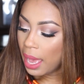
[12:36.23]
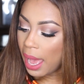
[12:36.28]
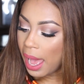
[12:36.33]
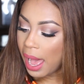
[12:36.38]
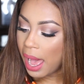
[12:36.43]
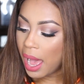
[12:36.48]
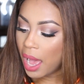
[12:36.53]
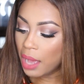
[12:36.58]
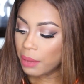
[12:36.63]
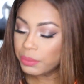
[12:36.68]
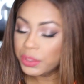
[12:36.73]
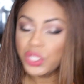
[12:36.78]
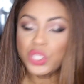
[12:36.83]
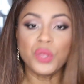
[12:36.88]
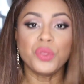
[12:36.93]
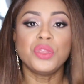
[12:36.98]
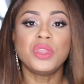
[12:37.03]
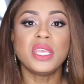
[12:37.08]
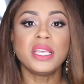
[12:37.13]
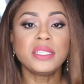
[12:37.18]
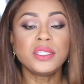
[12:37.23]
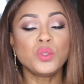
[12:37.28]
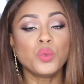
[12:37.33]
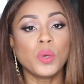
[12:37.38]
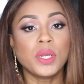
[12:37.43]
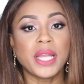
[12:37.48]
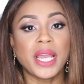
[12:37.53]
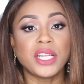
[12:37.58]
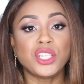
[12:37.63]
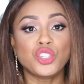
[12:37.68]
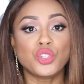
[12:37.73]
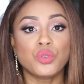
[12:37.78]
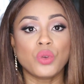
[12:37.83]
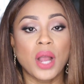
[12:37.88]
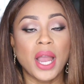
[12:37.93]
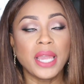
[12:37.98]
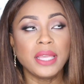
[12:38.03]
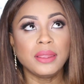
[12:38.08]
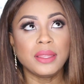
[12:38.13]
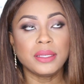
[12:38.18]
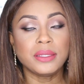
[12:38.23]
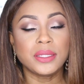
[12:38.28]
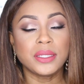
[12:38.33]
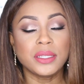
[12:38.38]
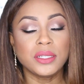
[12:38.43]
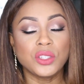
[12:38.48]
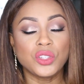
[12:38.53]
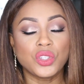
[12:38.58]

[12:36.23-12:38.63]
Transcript: So this one, I tried this in